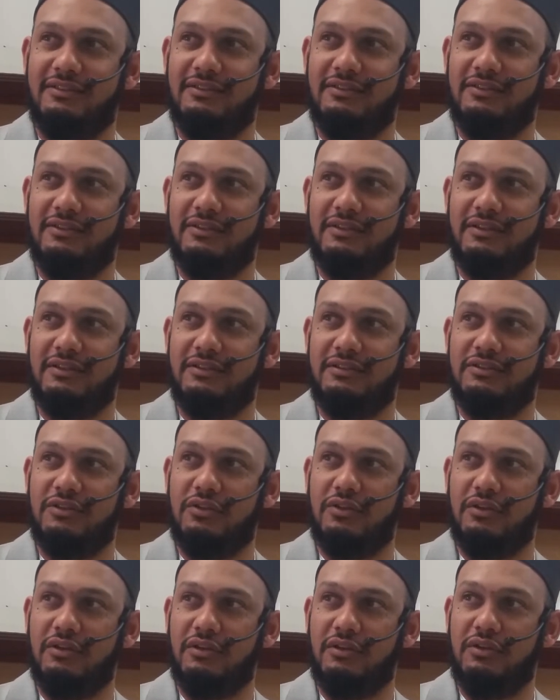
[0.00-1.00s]
Okay. So
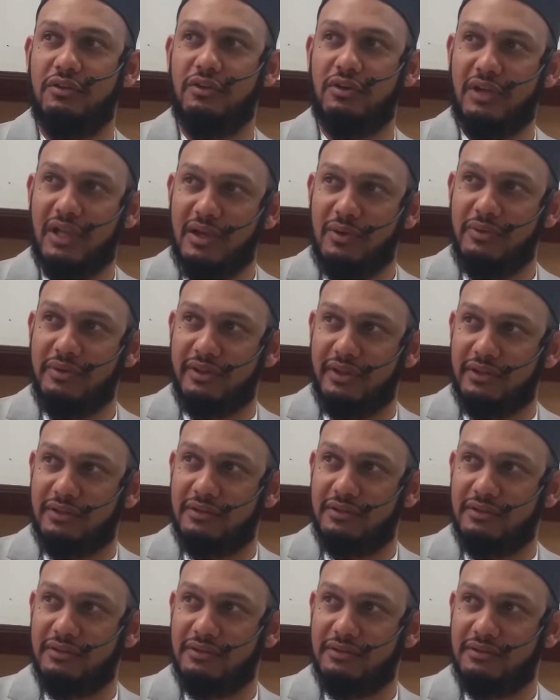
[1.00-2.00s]
are you okay with it?
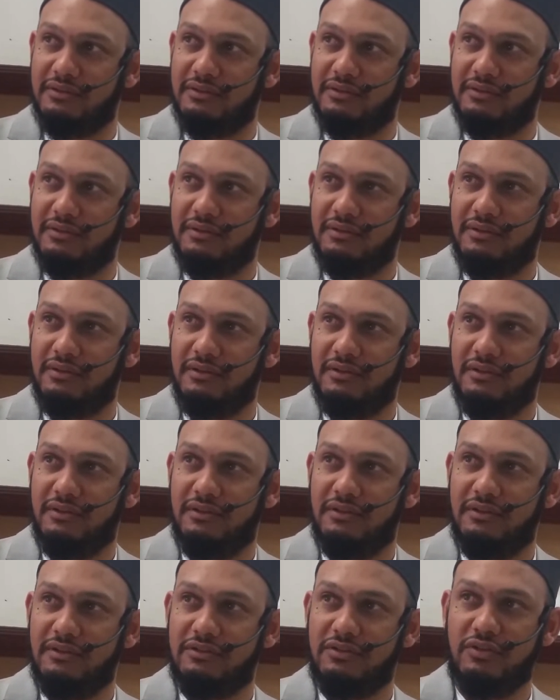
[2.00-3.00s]

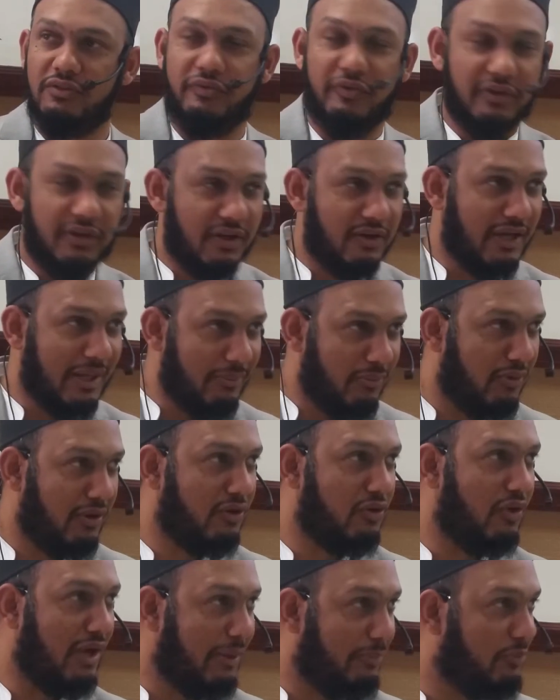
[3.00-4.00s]
So for number one,
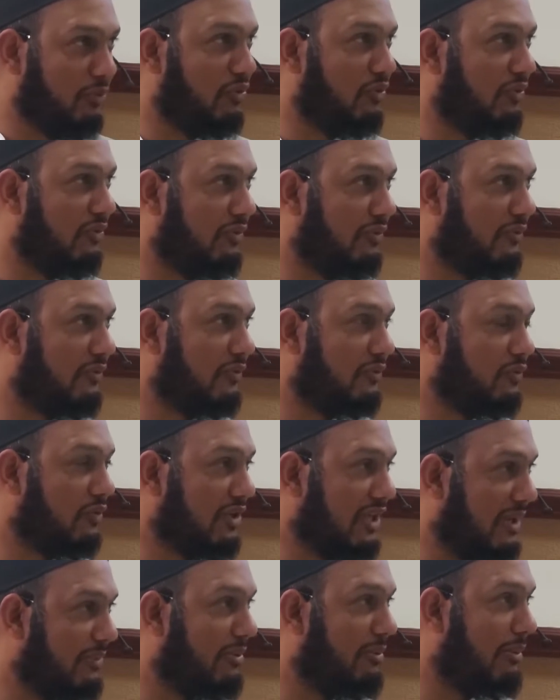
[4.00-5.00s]
you're happy to
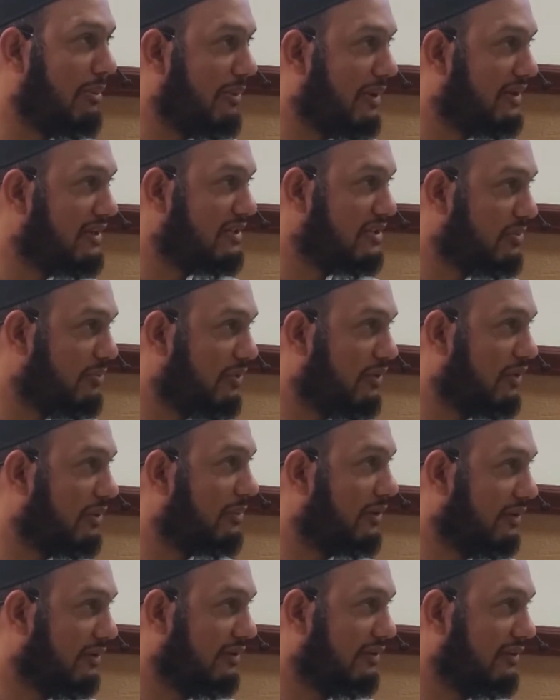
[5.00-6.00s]
keep the memorization
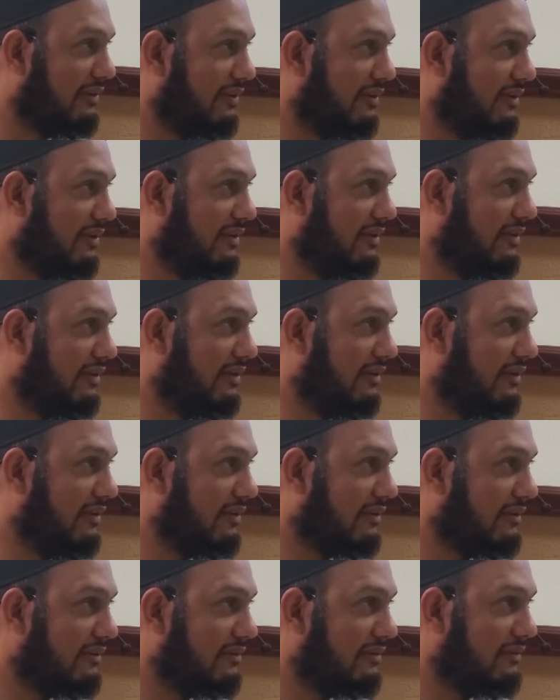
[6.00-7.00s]
program going?
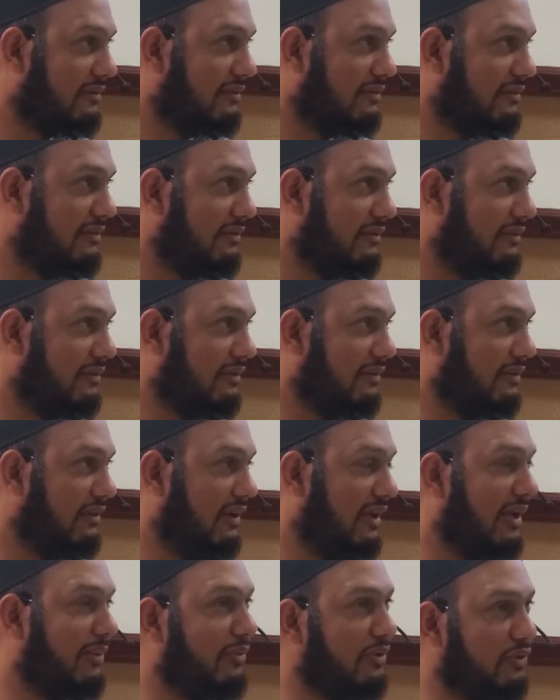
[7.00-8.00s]
Yes.
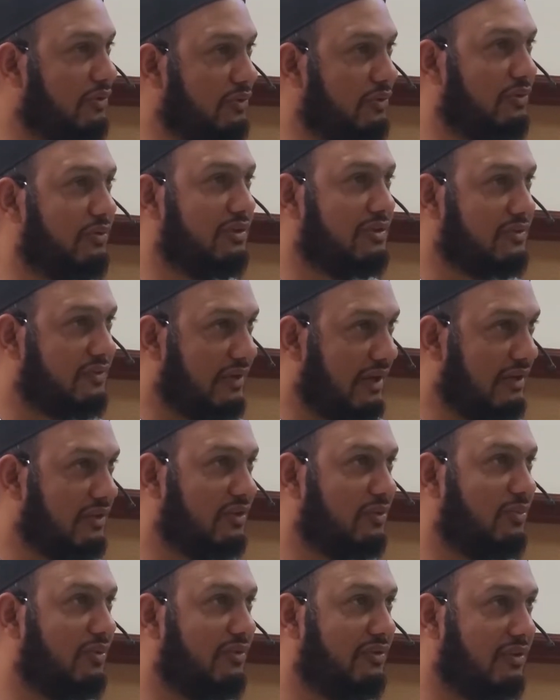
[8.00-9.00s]
And number two, it's fine
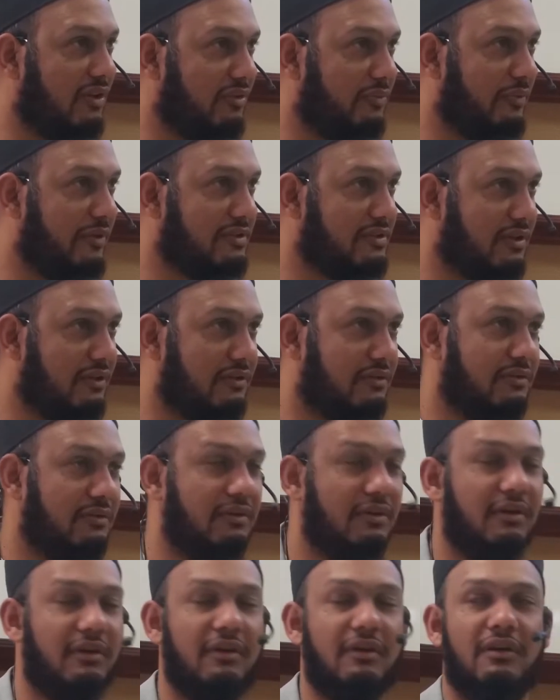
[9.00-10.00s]
to move it 8:30 to
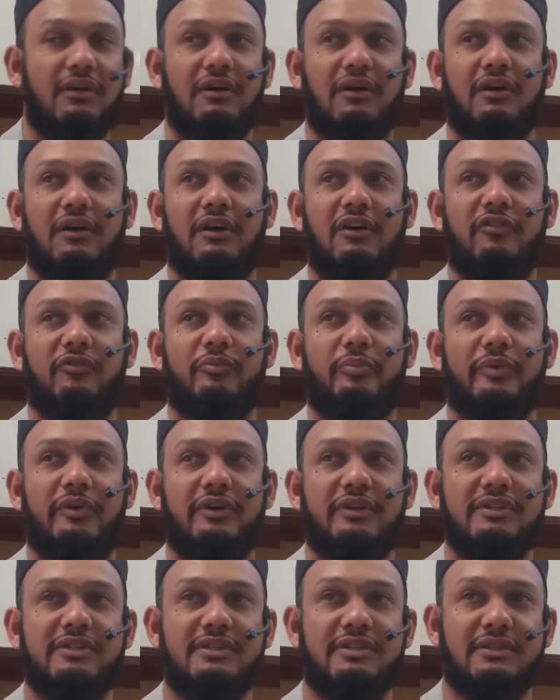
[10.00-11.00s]

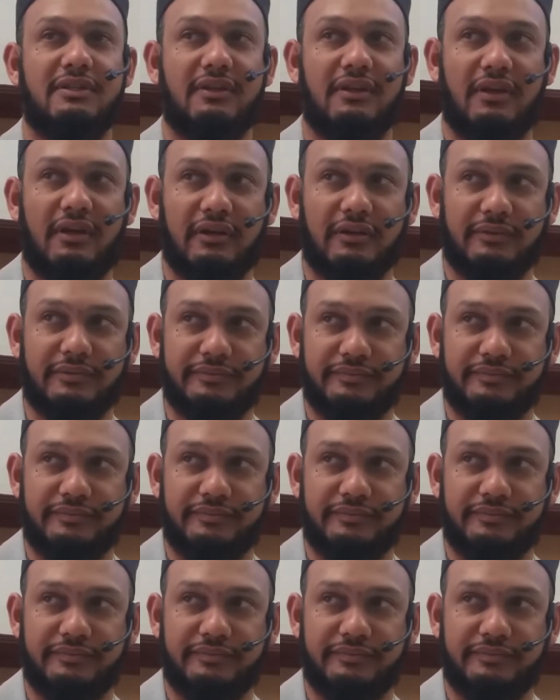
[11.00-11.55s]
9:30.